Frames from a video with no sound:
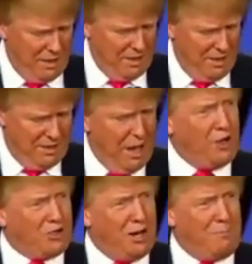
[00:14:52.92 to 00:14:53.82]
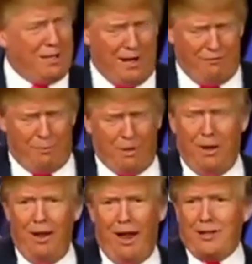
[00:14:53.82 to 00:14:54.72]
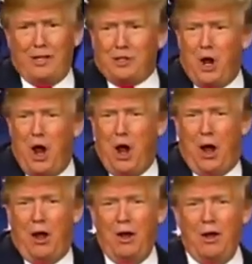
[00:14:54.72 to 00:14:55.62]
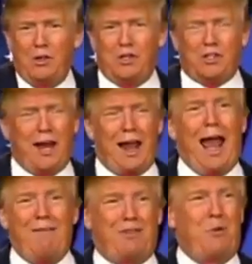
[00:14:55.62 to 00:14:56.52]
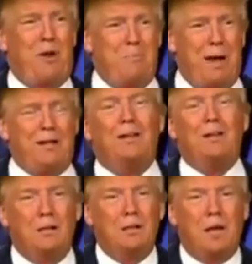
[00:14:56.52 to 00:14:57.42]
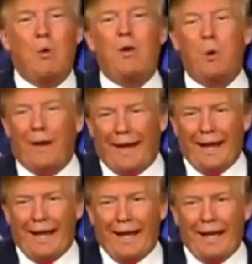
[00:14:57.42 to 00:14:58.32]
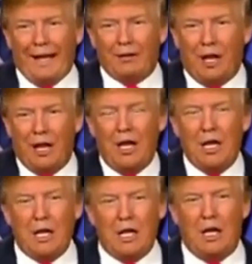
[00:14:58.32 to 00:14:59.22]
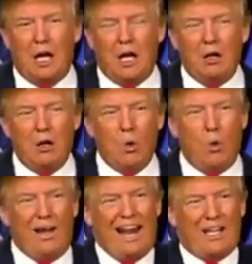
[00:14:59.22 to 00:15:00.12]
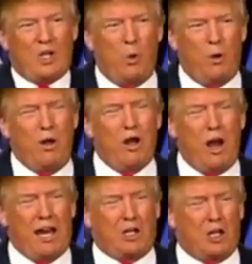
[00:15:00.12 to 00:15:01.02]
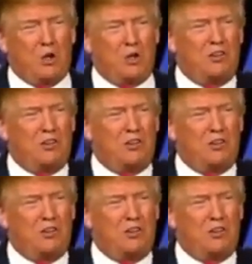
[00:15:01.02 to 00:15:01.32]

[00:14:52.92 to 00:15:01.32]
No, it's unbelievable. I just saw her. She's saying, I have to win by... I want to win, okay? You know, we like to win. We know how to close deals.